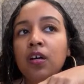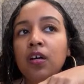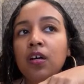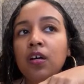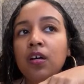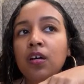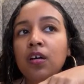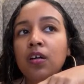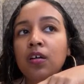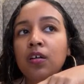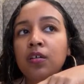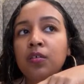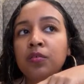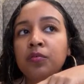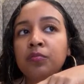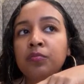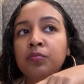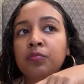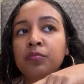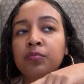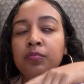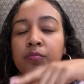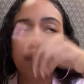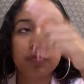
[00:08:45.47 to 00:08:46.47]

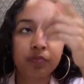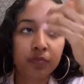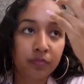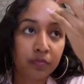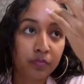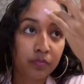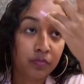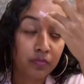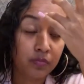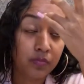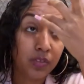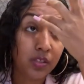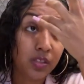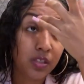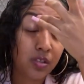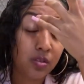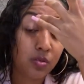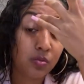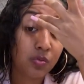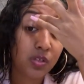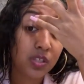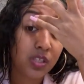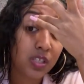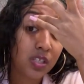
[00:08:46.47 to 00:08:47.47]
Um this
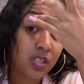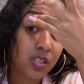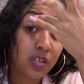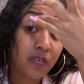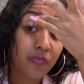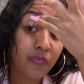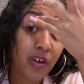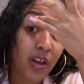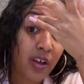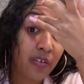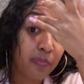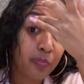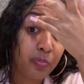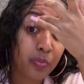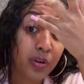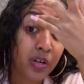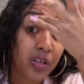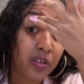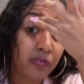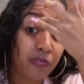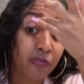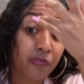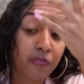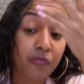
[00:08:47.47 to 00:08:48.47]
365
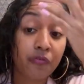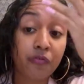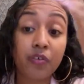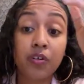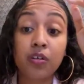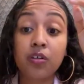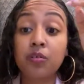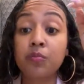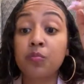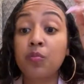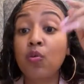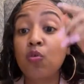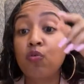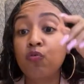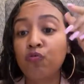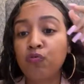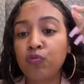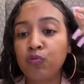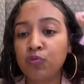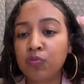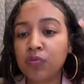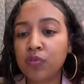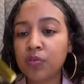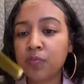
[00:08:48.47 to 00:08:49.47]
brand from Whole
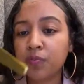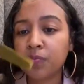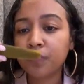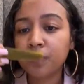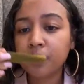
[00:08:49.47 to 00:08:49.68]
Foods.